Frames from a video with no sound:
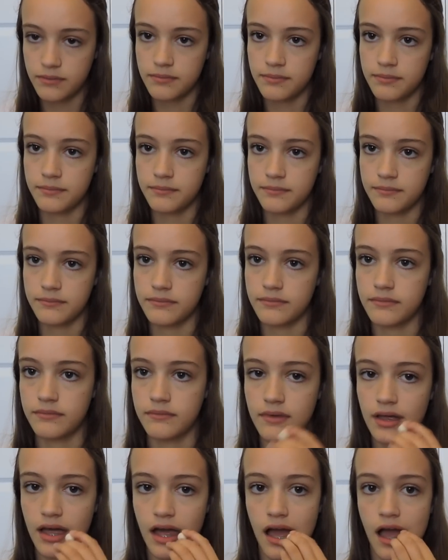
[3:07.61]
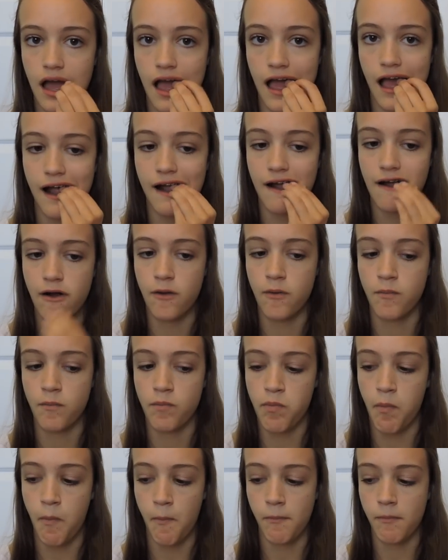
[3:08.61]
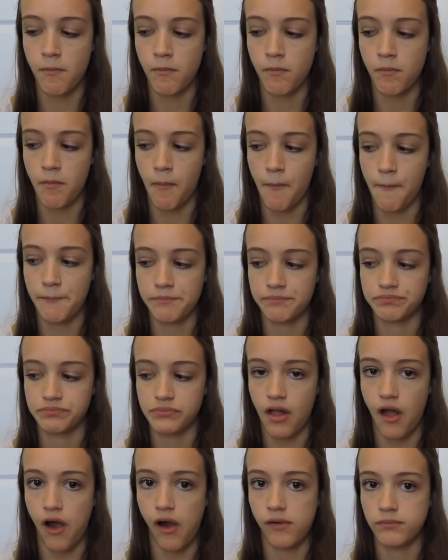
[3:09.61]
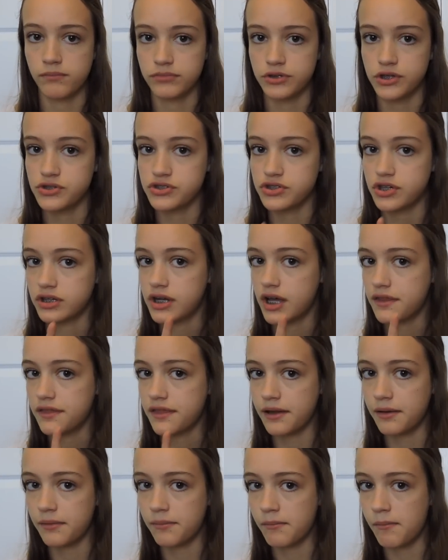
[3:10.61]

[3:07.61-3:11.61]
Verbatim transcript: Okay, so nothing.